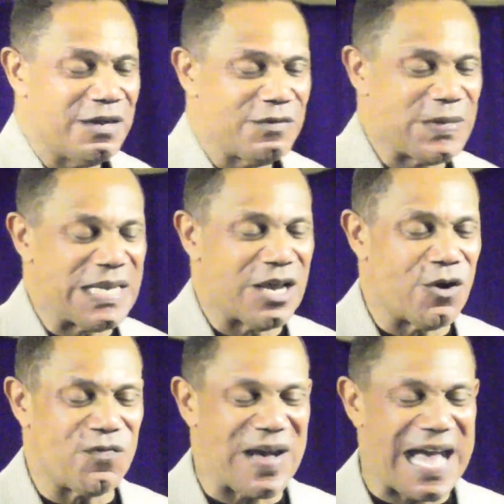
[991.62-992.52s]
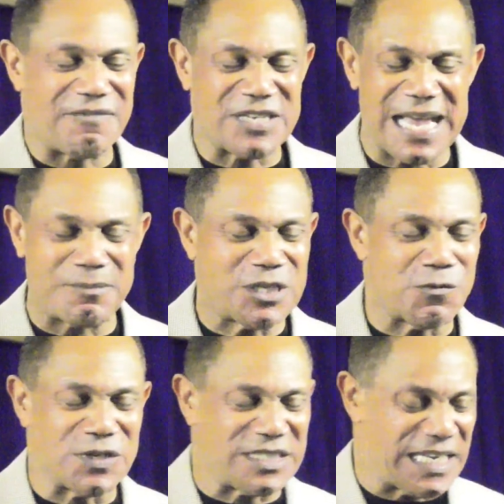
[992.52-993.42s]
we know five times he
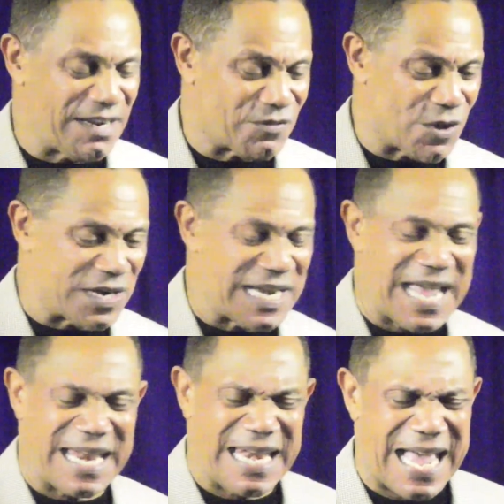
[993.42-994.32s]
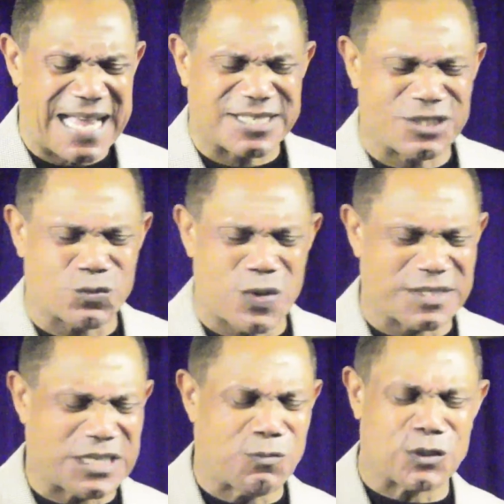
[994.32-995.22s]
received thirty-nine lashes.
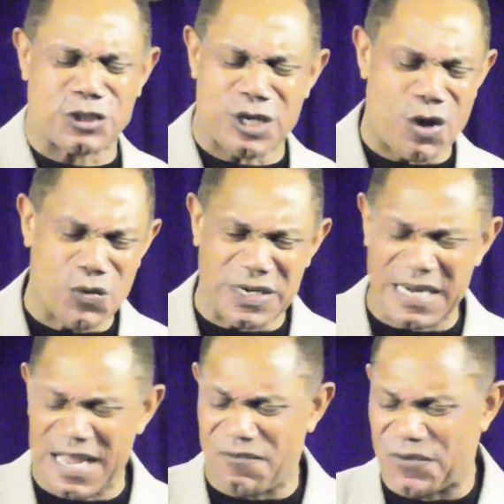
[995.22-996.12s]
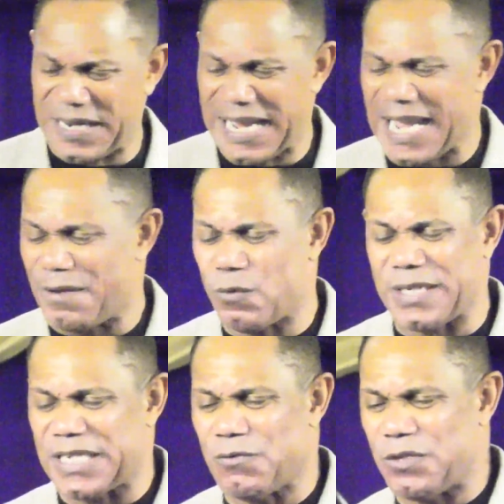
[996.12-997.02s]
Once he was stoned and left for dead.
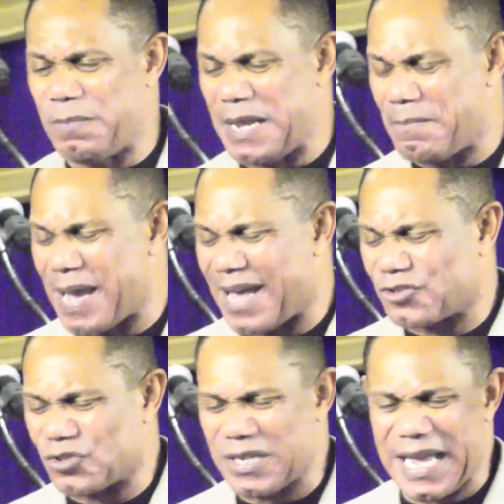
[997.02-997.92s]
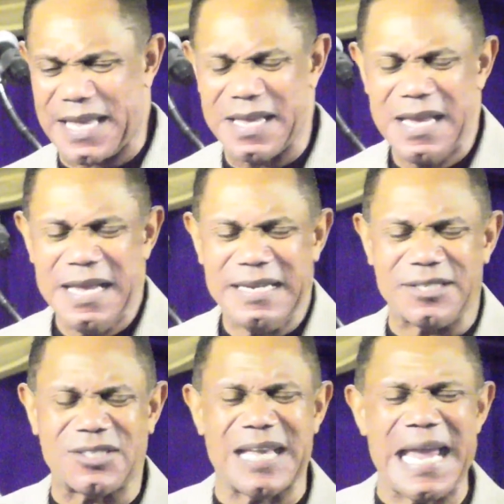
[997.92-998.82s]
Once he was bitten by a snake. The
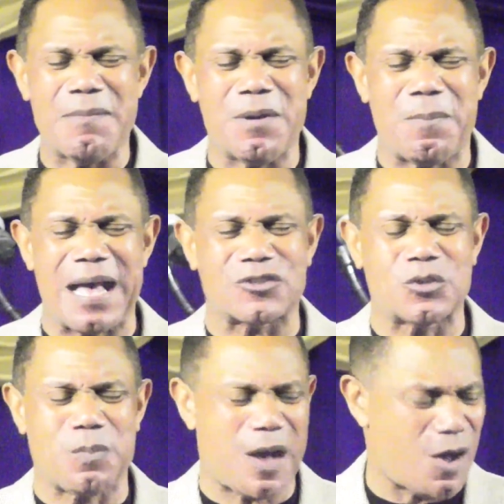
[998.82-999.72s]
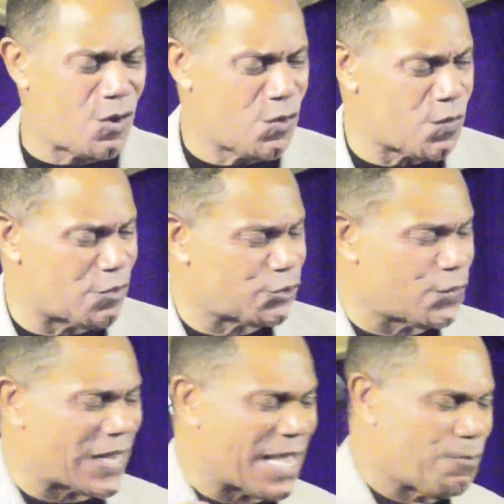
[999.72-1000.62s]
same Apostle Paul who wrote
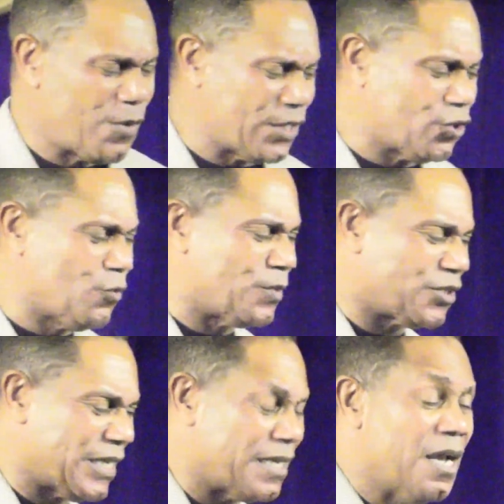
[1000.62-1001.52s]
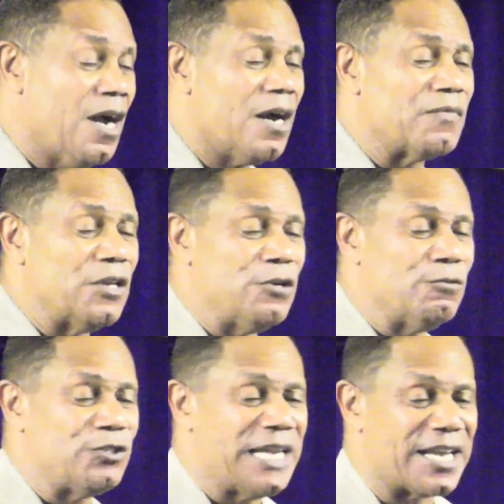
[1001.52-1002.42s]
twenty-eight point two percent of the
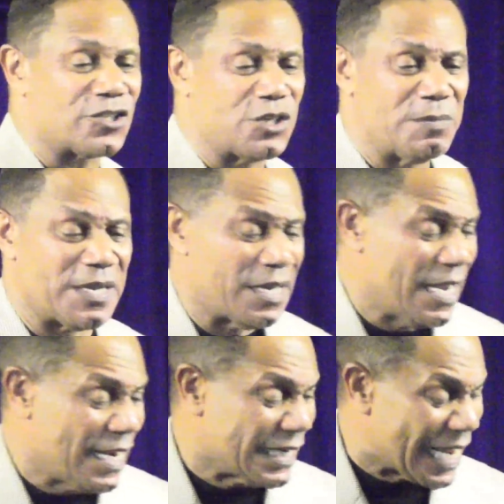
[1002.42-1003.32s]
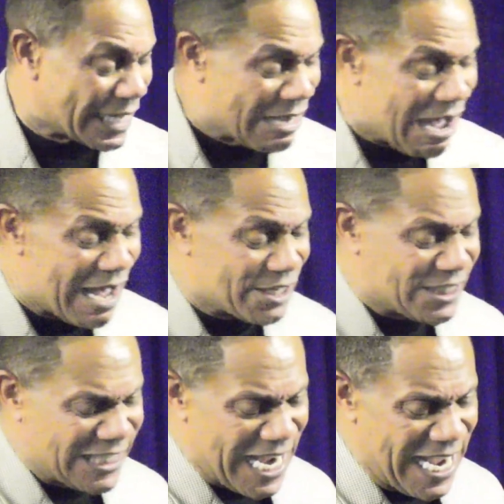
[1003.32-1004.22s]
New Testament, that God
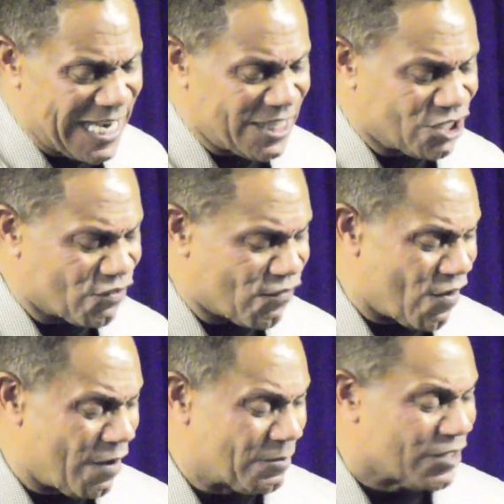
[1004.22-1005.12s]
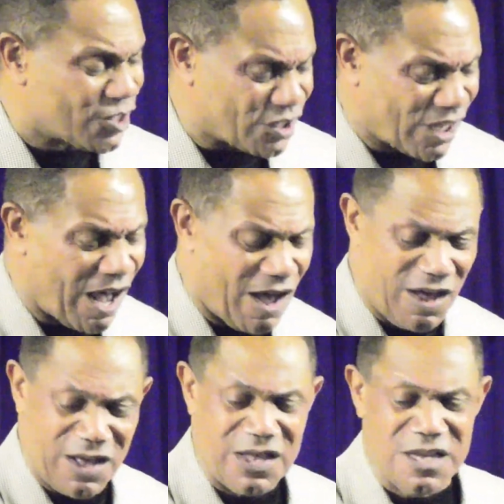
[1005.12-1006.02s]
changed from
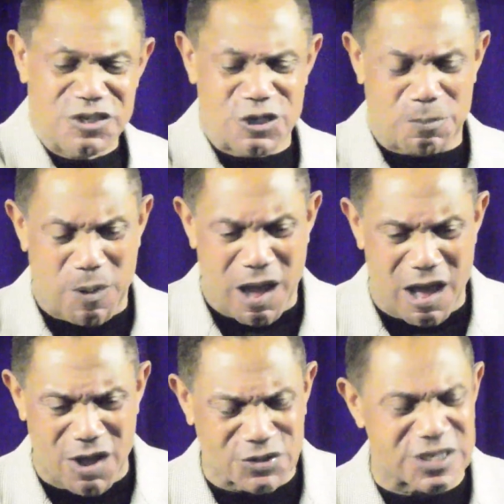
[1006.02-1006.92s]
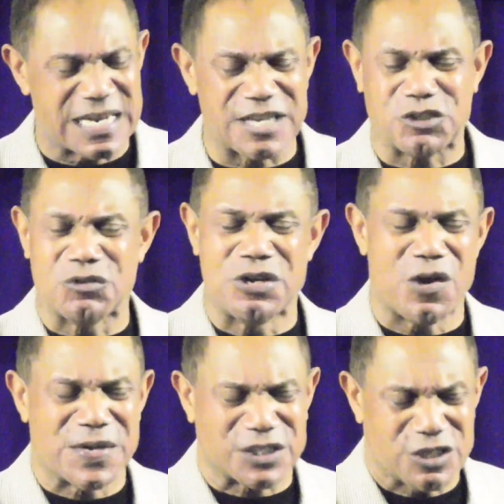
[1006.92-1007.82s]
Saul to Paul, to let you
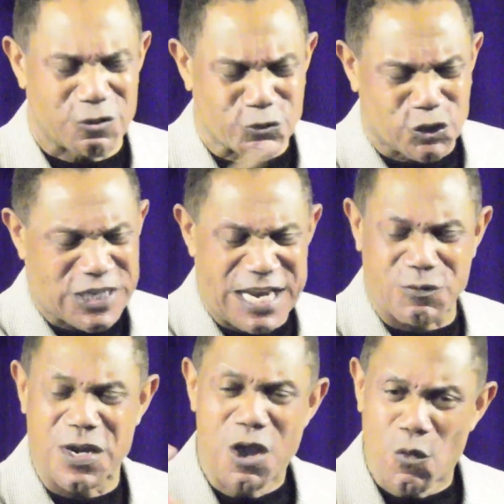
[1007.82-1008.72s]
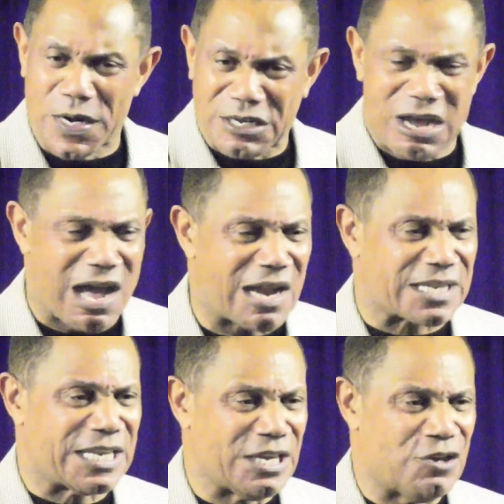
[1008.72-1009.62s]
know it's no secret what God
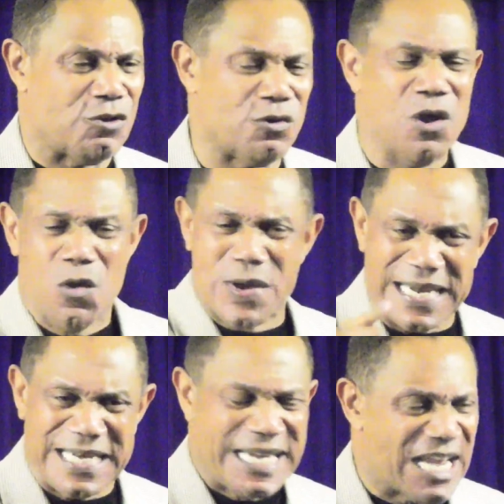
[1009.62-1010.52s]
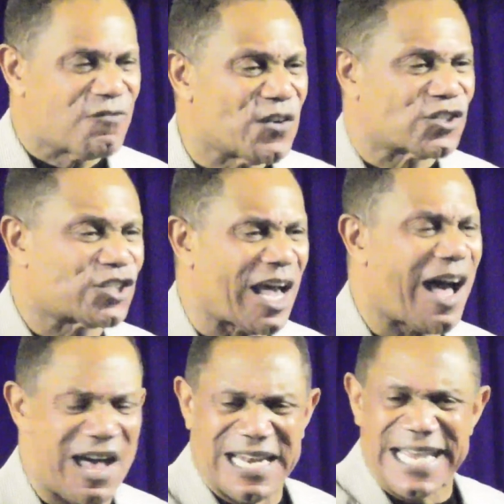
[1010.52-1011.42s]
can do. What he did for
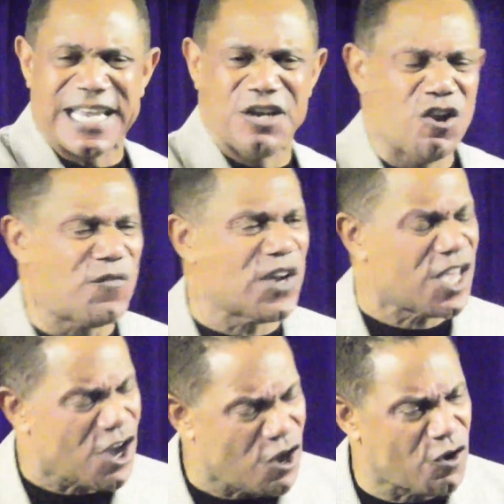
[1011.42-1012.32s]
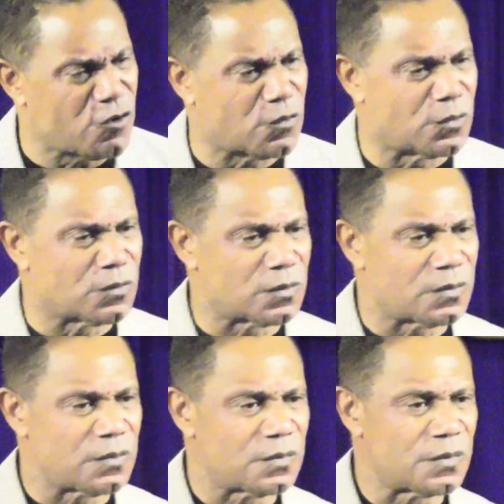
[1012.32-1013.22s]
Saul, he can do for you.
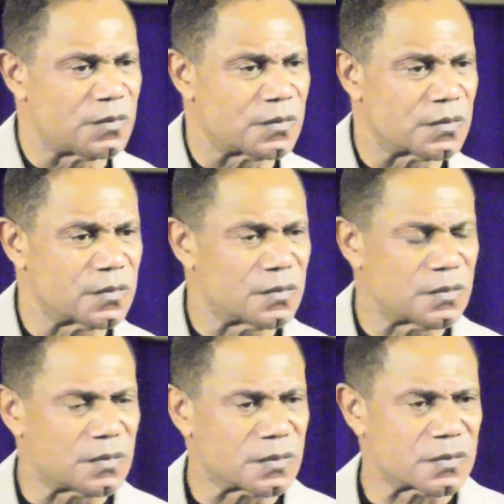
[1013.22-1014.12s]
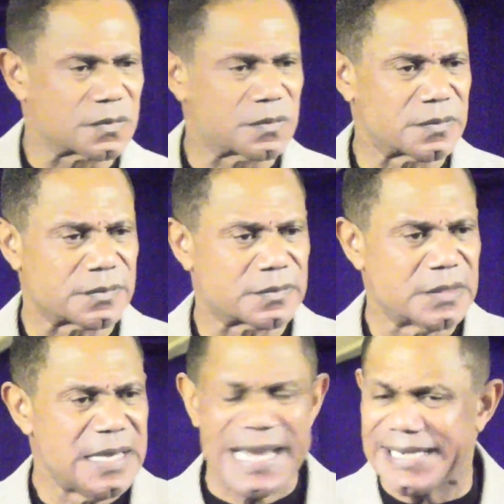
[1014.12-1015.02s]
Yes.
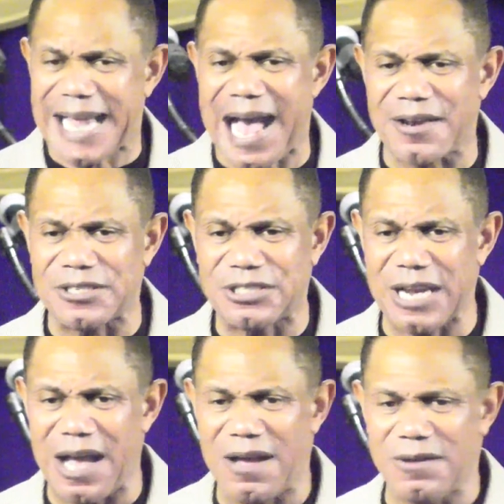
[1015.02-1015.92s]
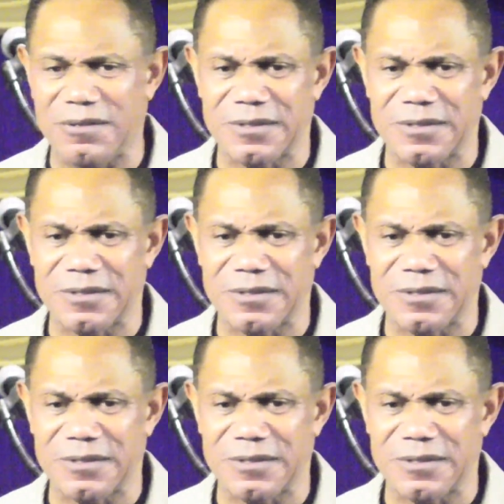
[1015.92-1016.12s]
He taught us, y'all,